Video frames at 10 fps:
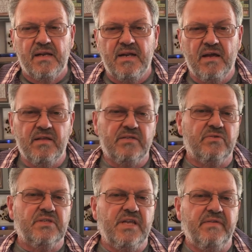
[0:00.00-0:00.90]
Now this
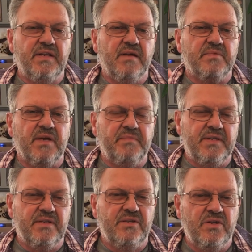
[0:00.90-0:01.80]
was giving them
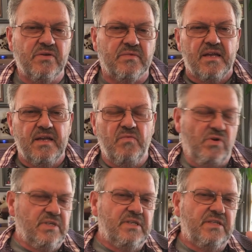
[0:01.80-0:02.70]
something to do. It
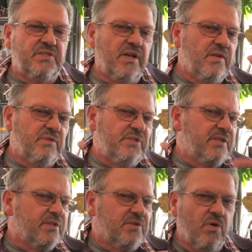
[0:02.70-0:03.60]
wasn't necessarily what
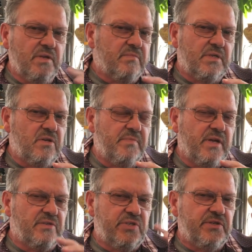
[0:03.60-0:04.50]
Jesus told them to do,
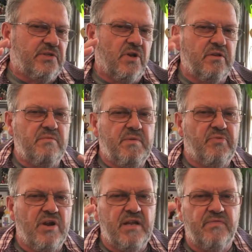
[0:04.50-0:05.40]
because Jesus told them to be
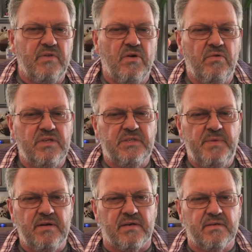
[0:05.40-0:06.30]
praying for the Holy
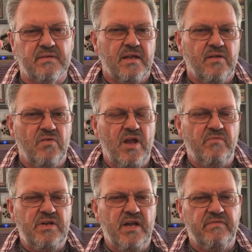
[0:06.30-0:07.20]
Spirit. And
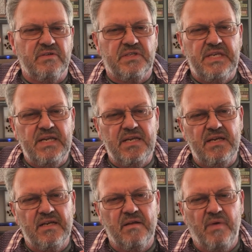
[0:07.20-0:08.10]
we never
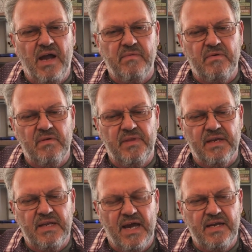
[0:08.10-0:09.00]
see in the Bible
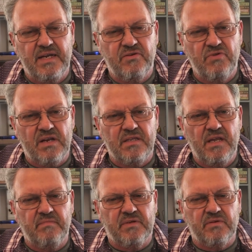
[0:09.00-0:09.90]
that God had directed
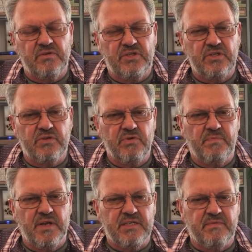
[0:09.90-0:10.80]
them to choose a
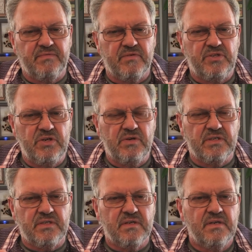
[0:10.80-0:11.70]
replacement for
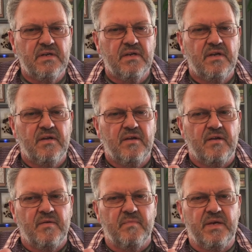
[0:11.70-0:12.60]
Judas,
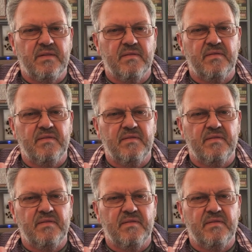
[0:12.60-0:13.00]
but